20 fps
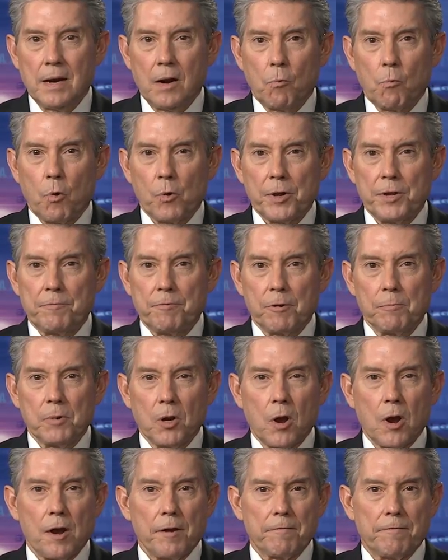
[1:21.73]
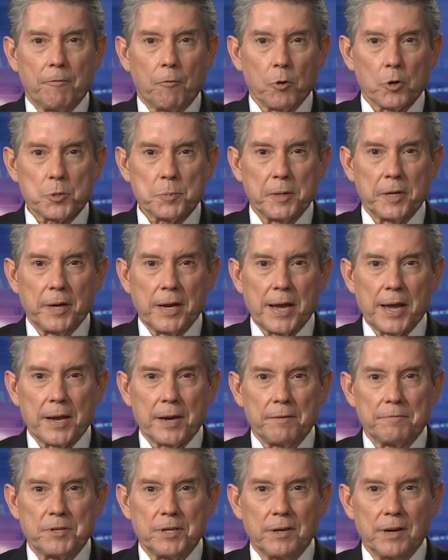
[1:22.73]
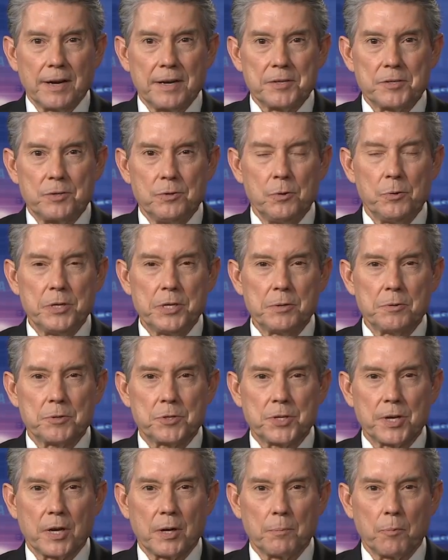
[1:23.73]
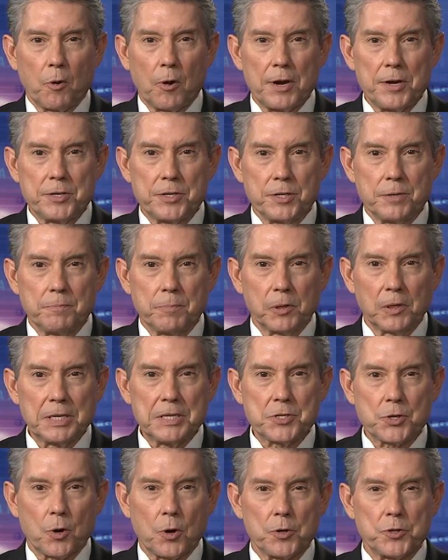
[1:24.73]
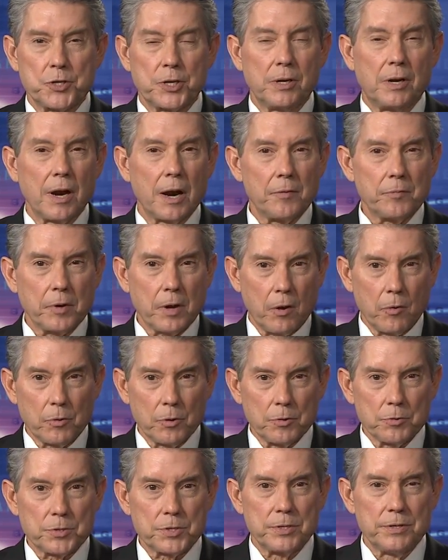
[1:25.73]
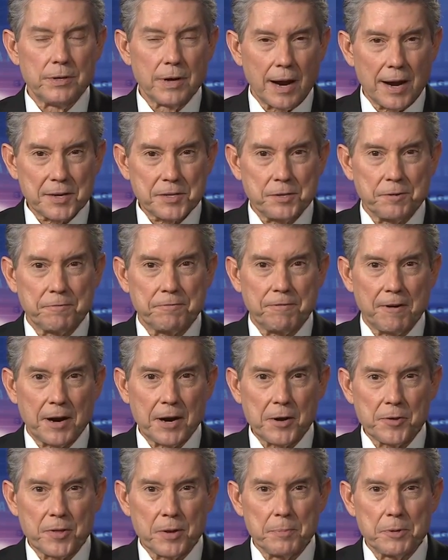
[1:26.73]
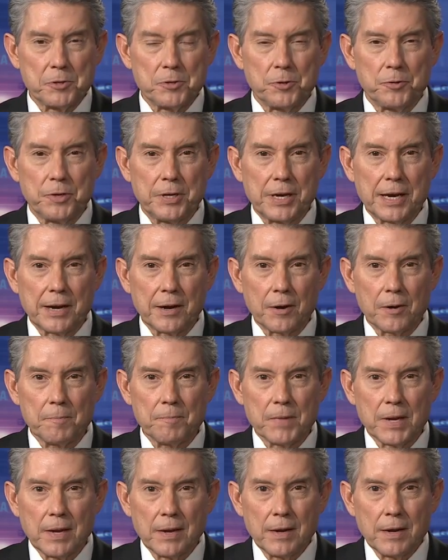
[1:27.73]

A warning from law enforcement ahead of tonight's New Year's celebration. Police urge gun owners not to fire them into the air.